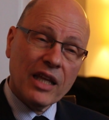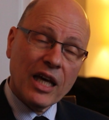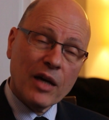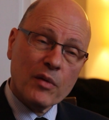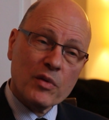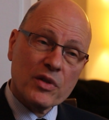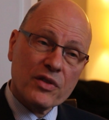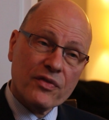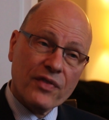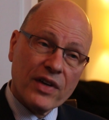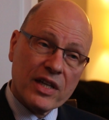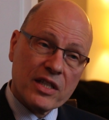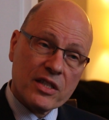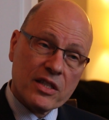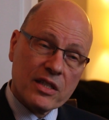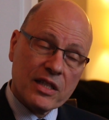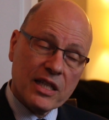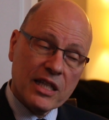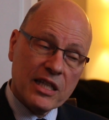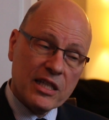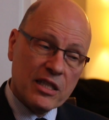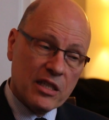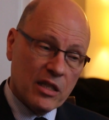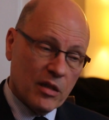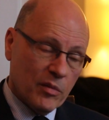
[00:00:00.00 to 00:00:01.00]
That was
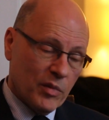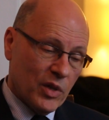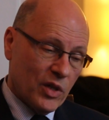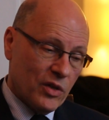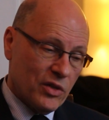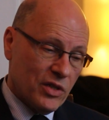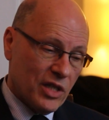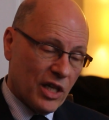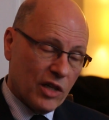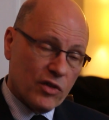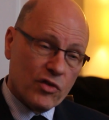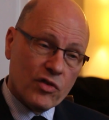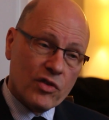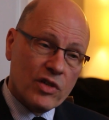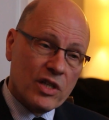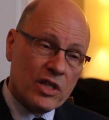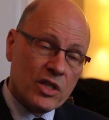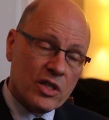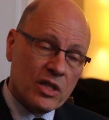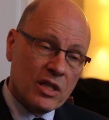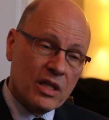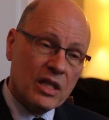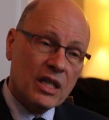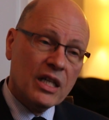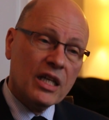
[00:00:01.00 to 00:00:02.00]
fascinating because
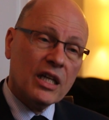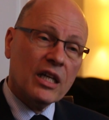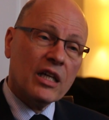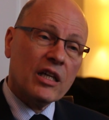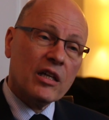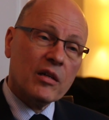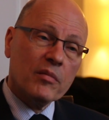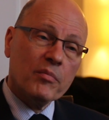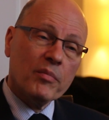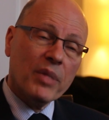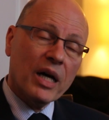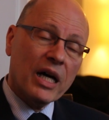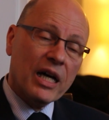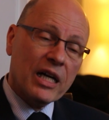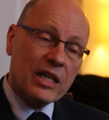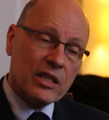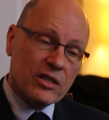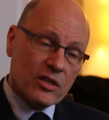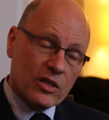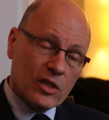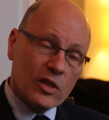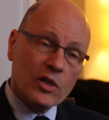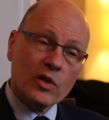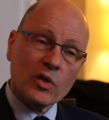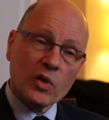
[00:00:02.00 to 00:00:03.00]
extradition
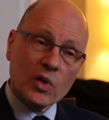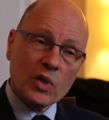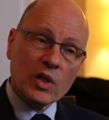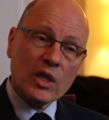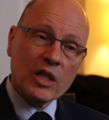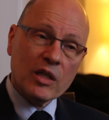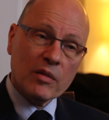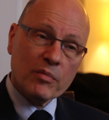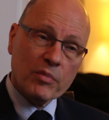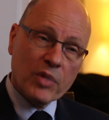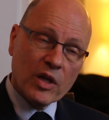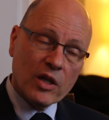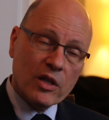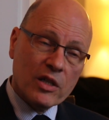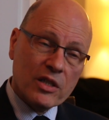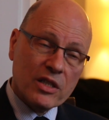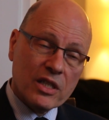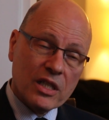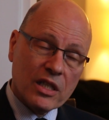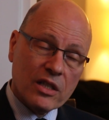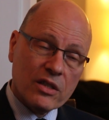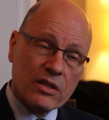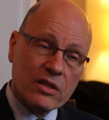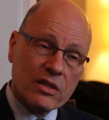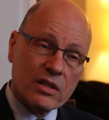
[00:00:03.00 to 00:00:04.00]
combines law and
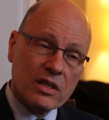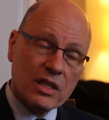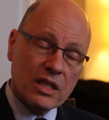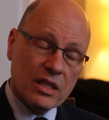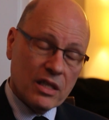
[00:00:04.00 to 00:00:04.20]
politics.